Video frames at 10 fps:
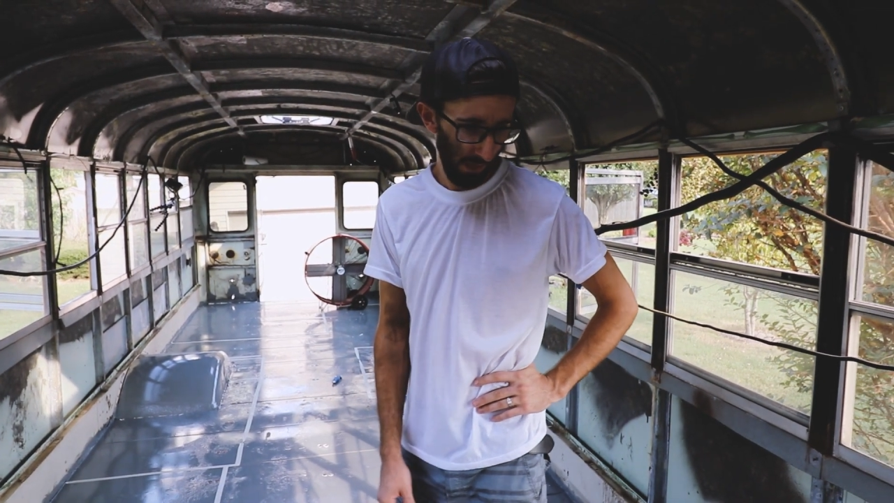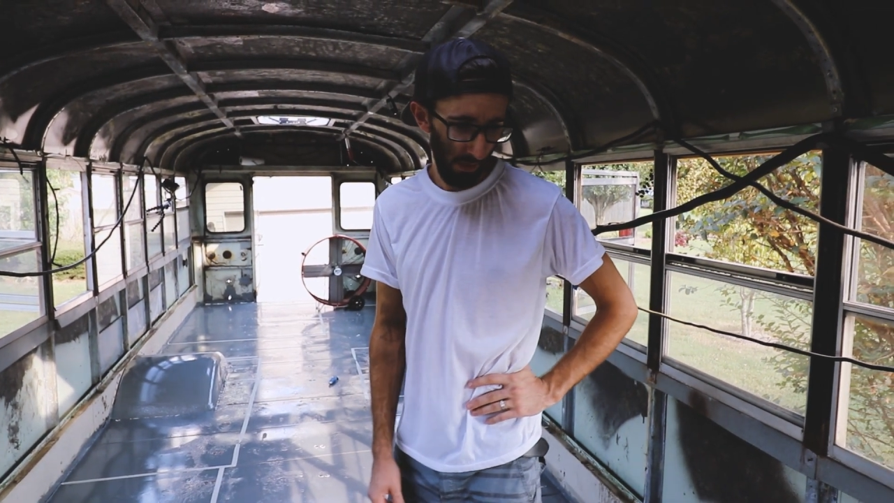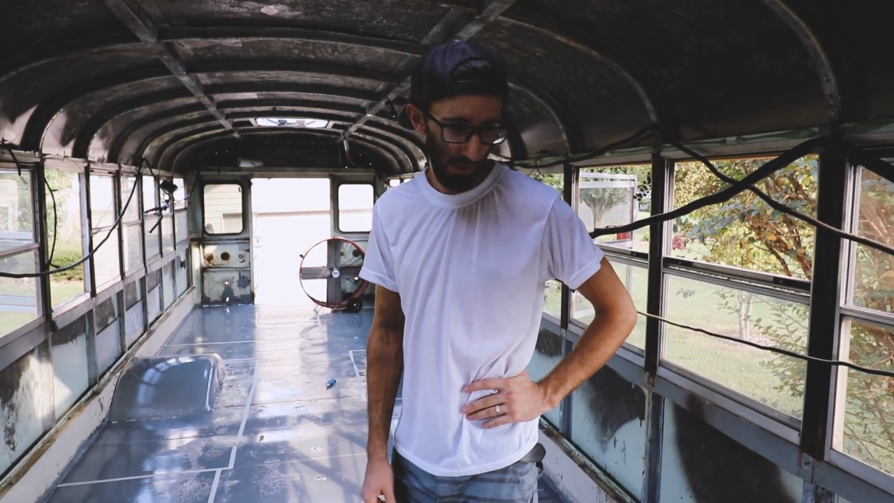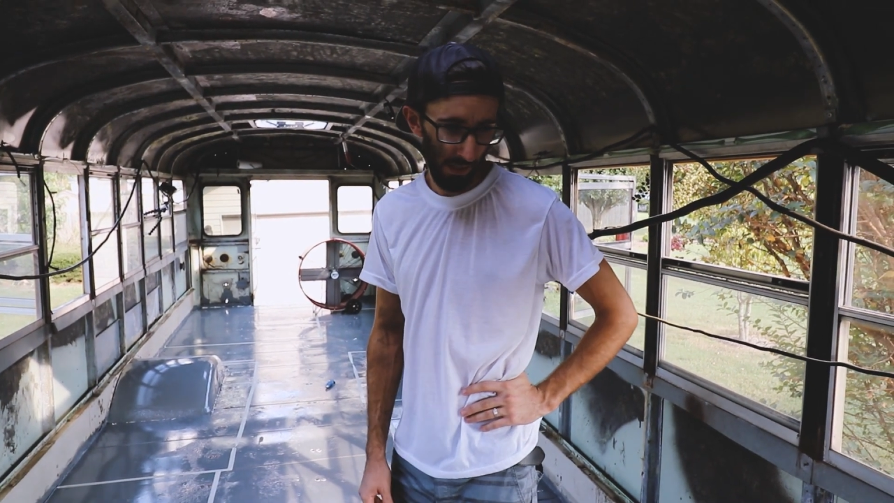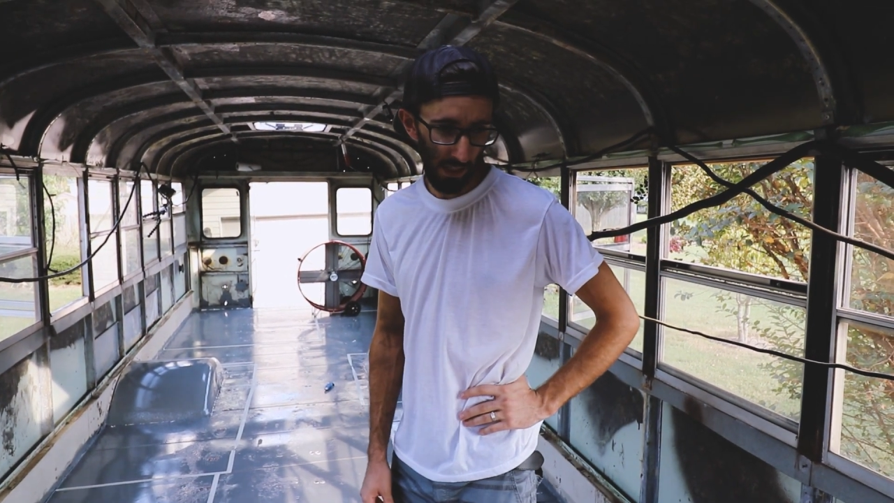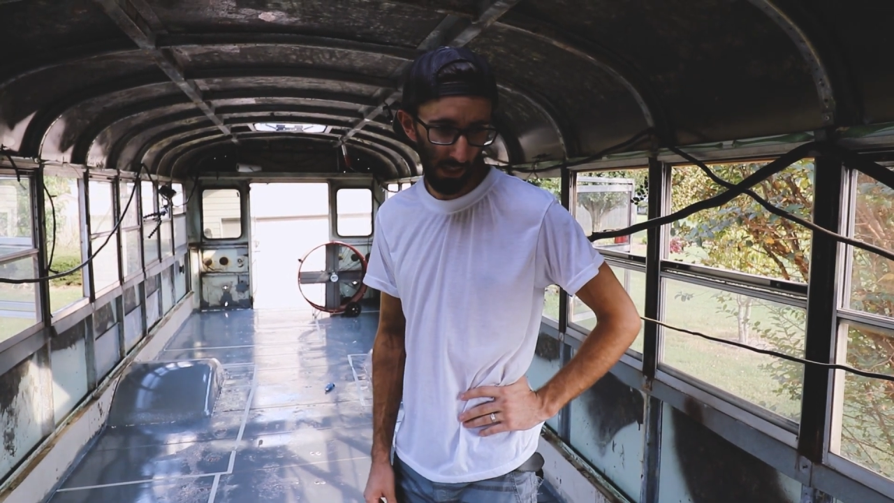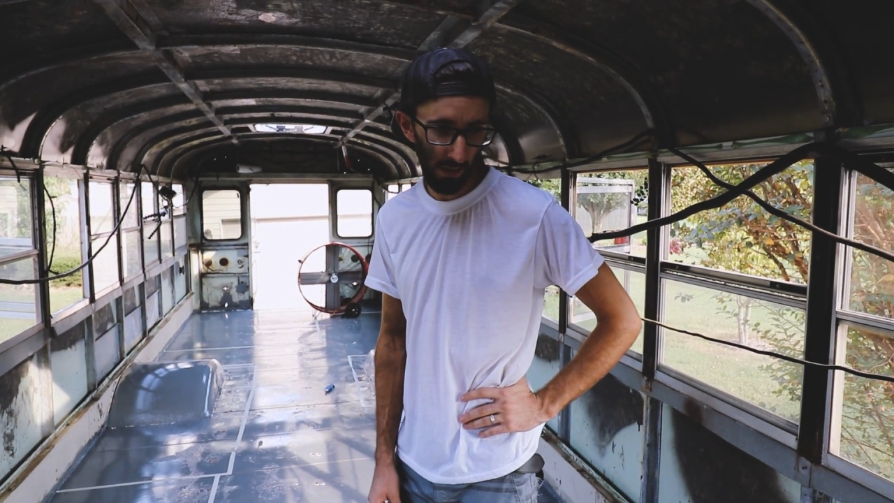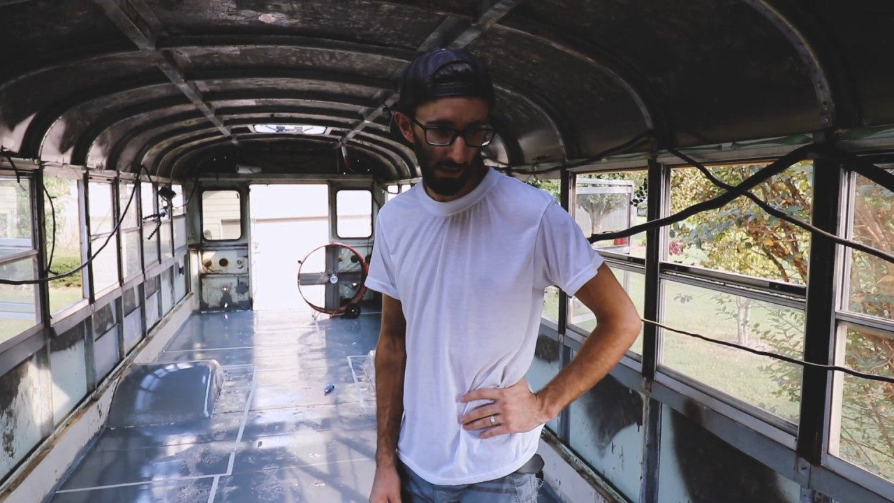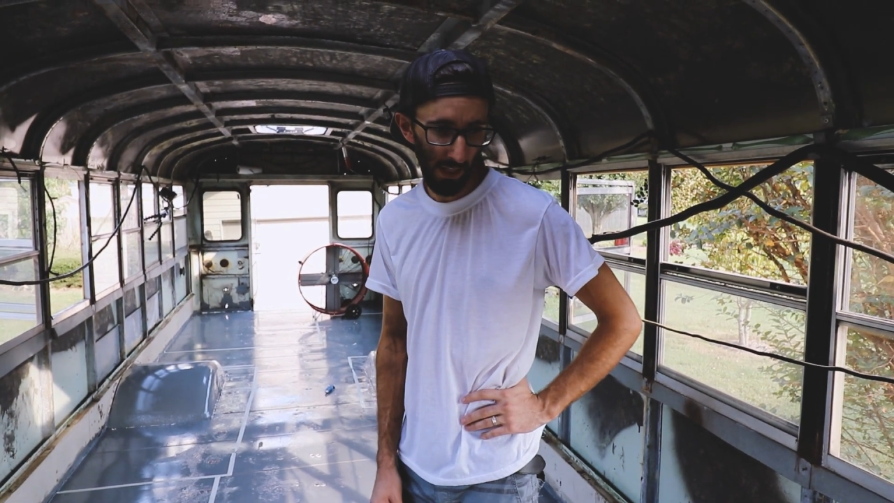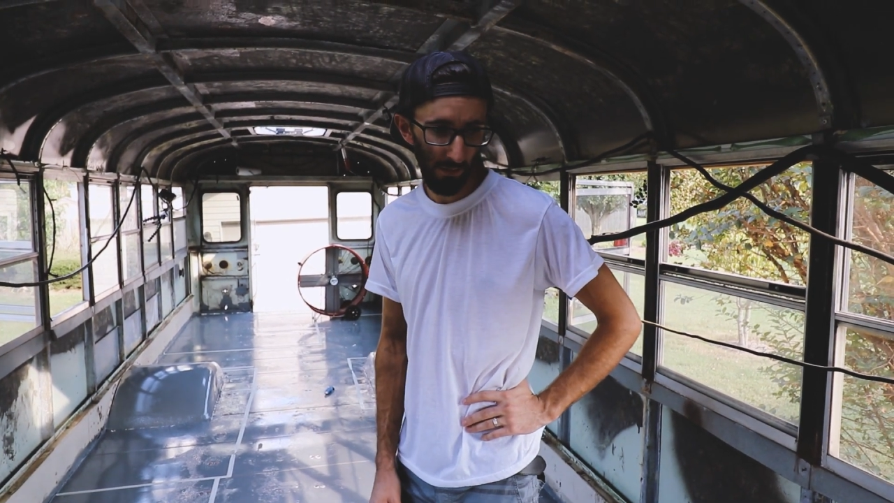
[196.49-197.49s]
not
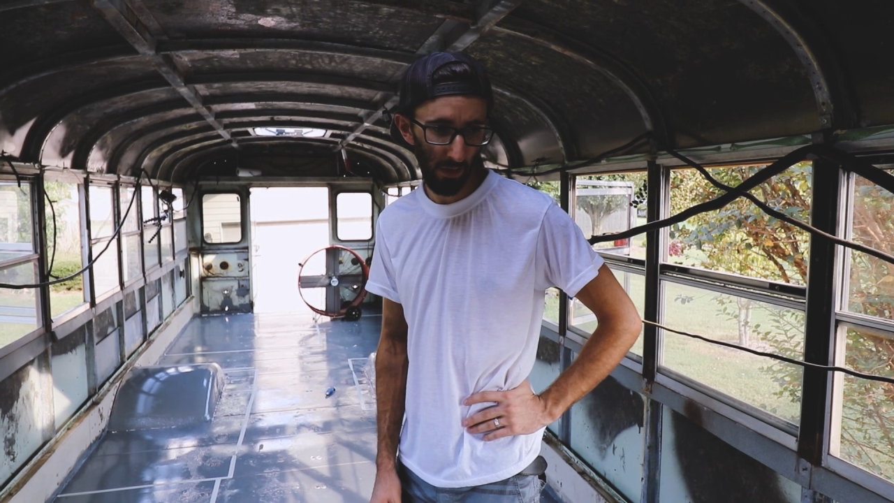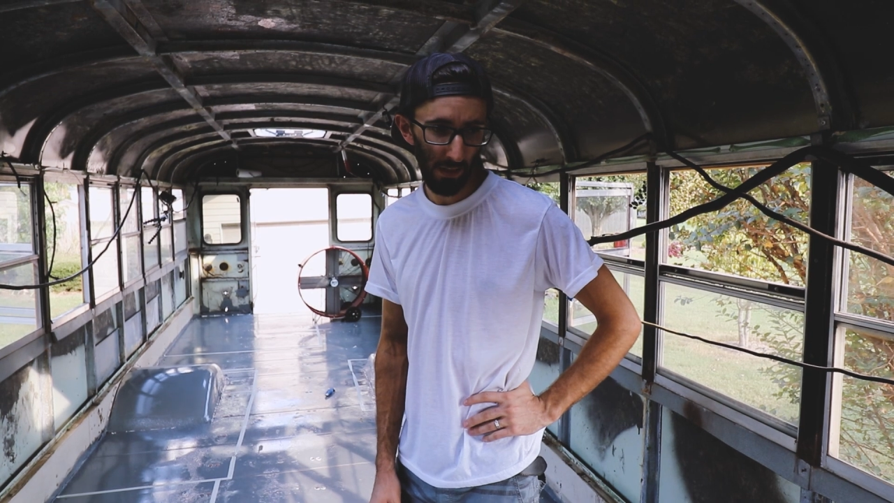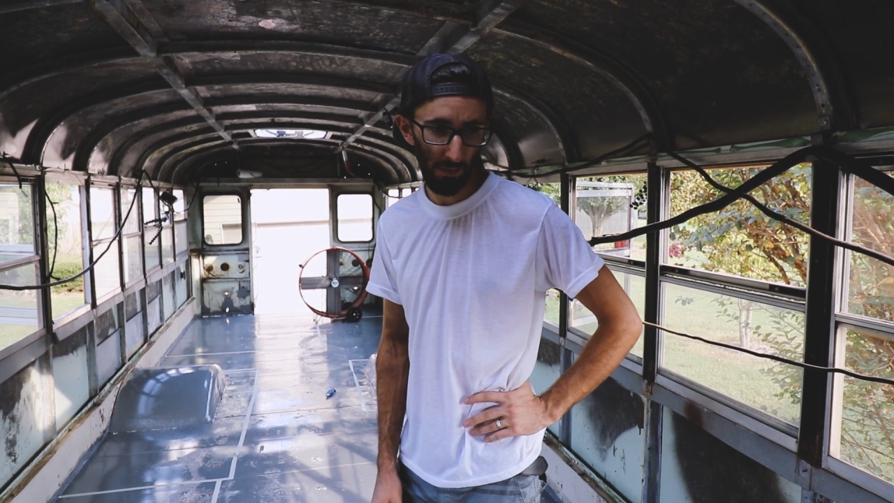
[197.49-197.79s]
very